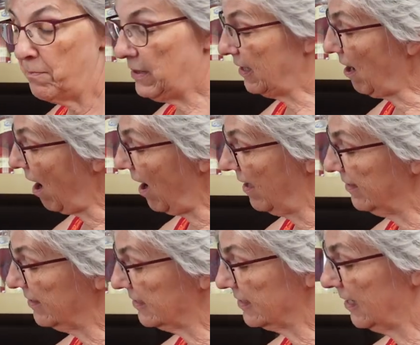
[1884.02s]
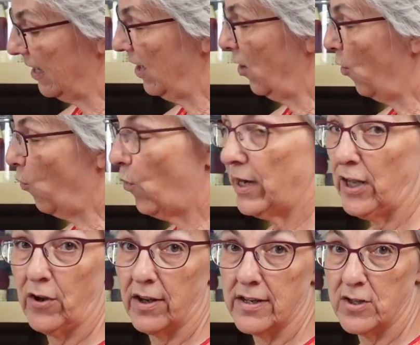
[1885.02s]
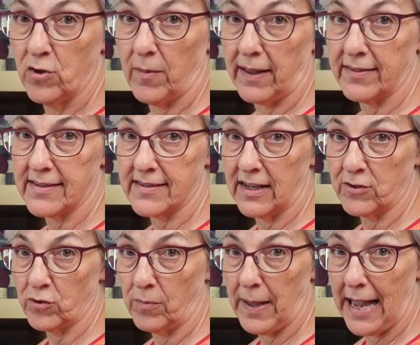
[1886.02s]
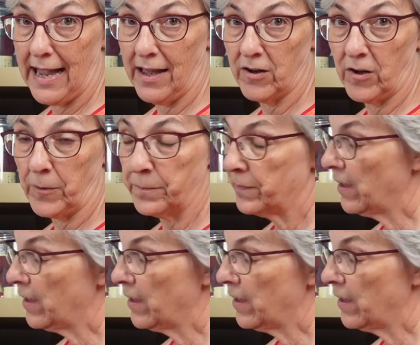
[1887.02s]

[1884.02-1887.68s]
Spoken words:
because what are you going to do about the central panel?